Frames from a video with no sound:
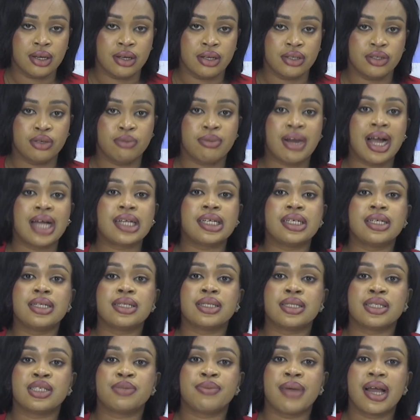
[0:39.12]
Joe Biden
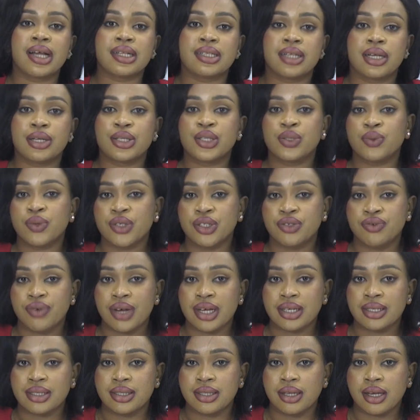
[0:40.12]
is expected to
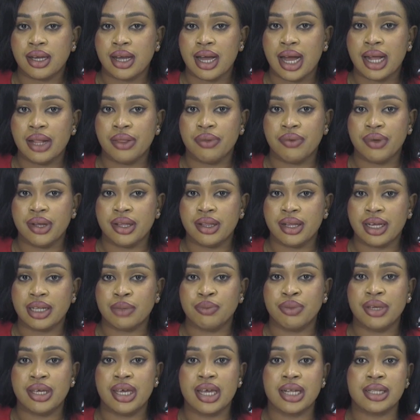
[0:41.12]
address the gathering that
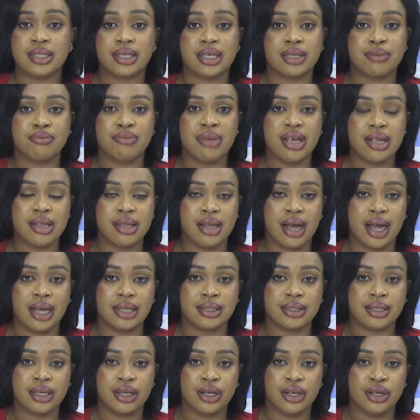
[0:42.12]
begins at
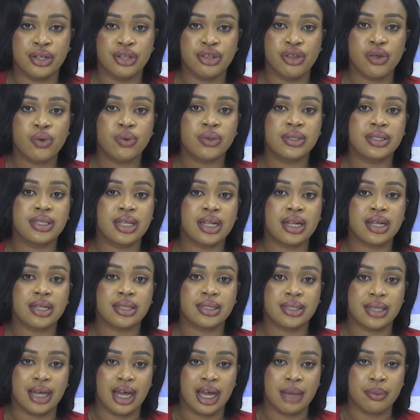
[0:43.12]
midnight New
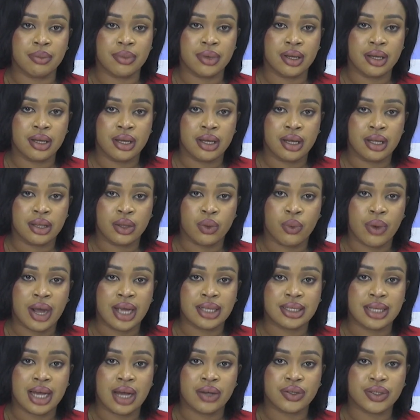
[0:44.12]
Zealand time, the
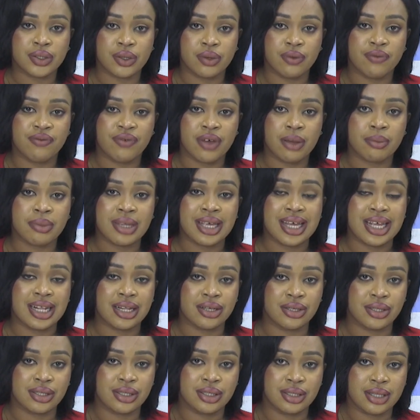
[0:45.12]
White House confirmed in
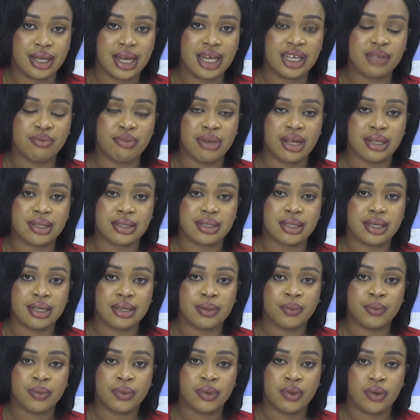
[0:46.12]
a statement,
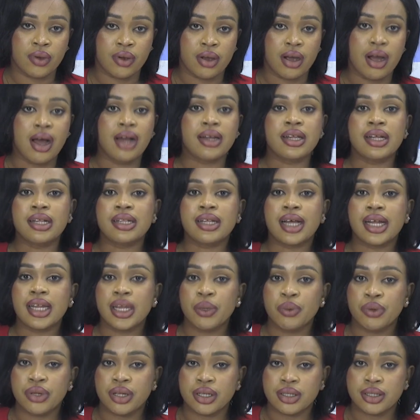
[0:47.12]
adding that
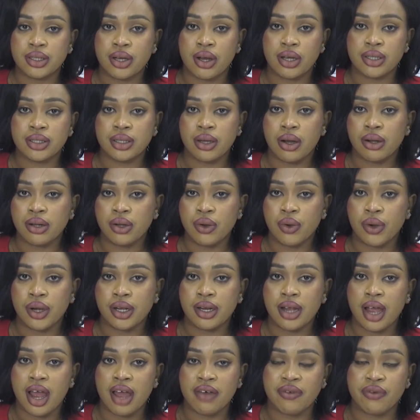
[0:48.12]
he will discuss
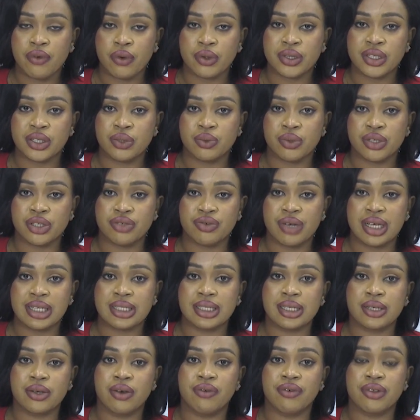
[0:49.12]
ongoing efforts to
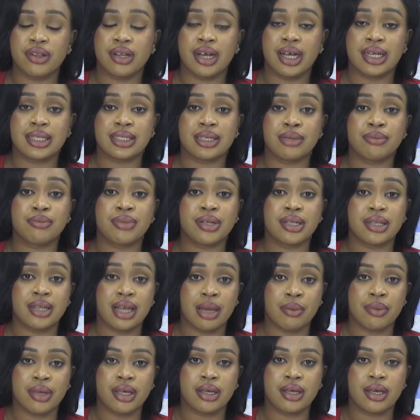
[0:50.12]
address the COVID-19
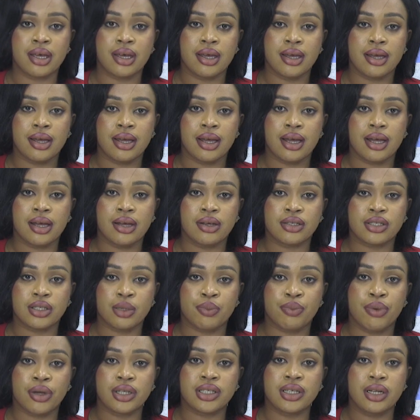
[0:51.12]
pandemic and
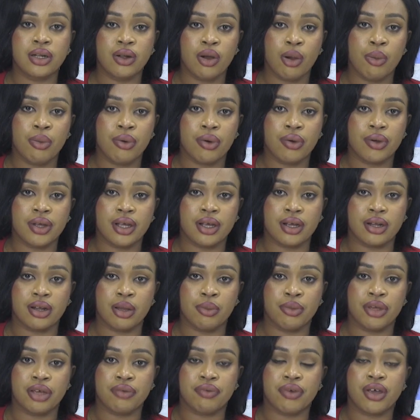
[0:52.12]
support global
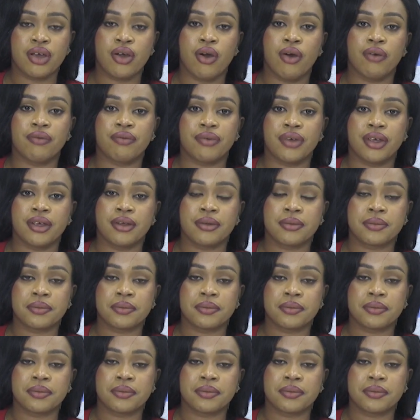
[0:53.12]
economic recovery.